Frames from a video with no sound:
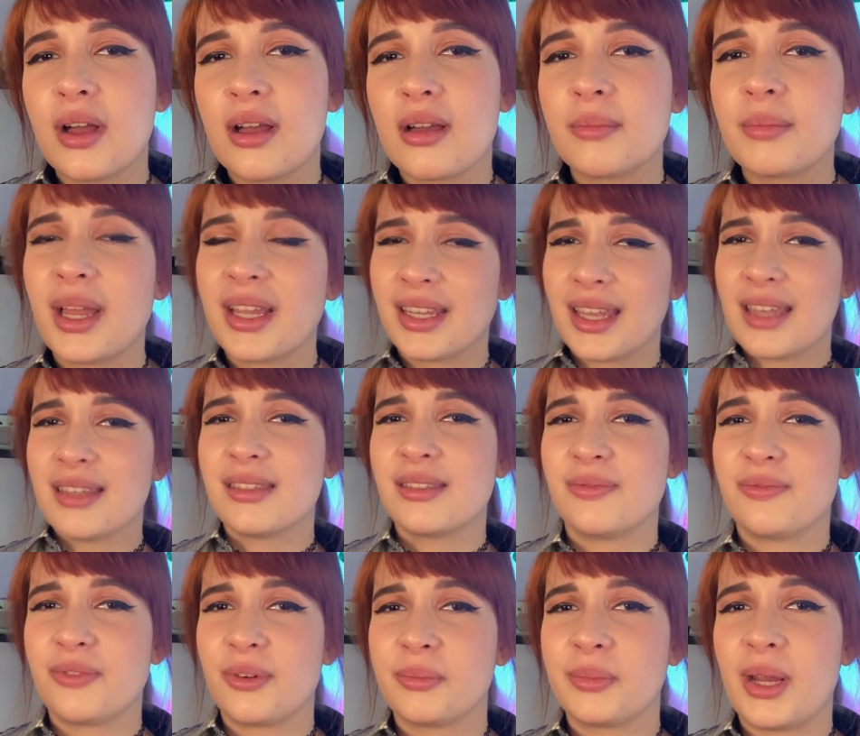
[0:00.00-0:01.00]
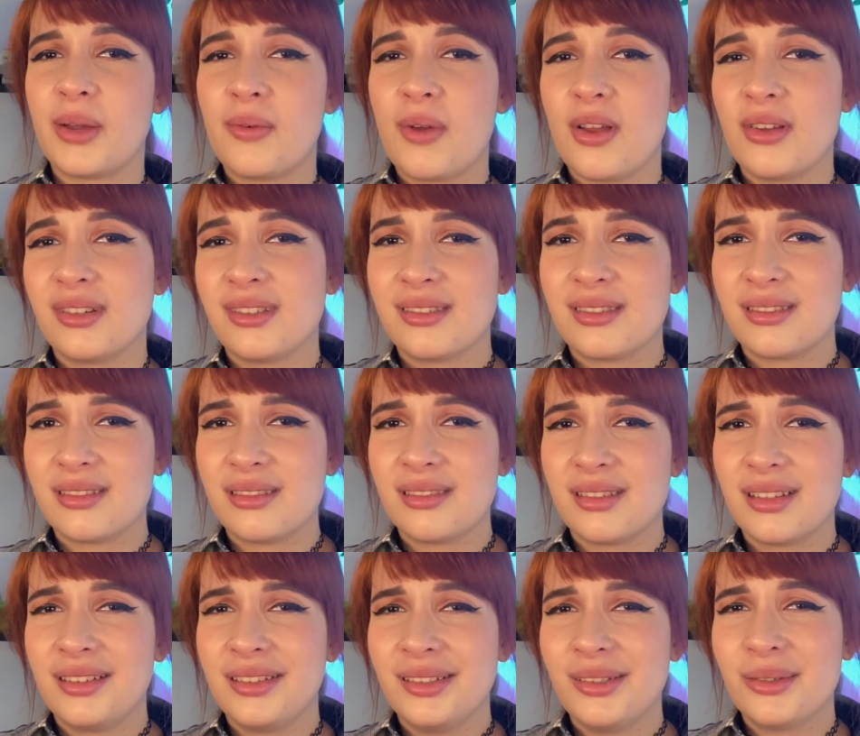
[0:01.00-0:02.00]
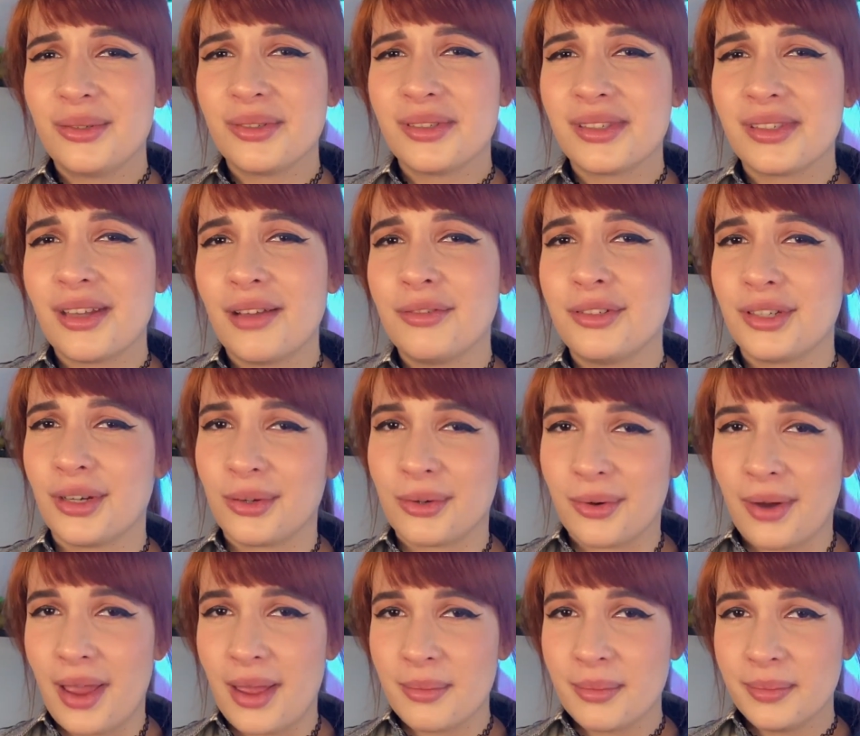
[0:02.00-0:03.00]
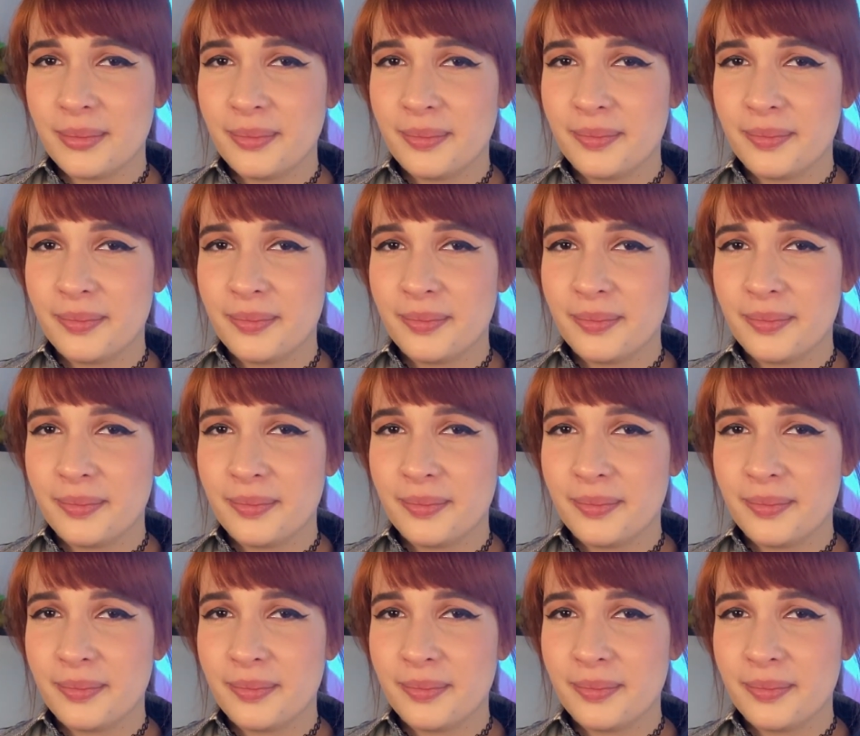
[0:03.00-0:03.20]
I guess from now on it's just a little soft shell crab.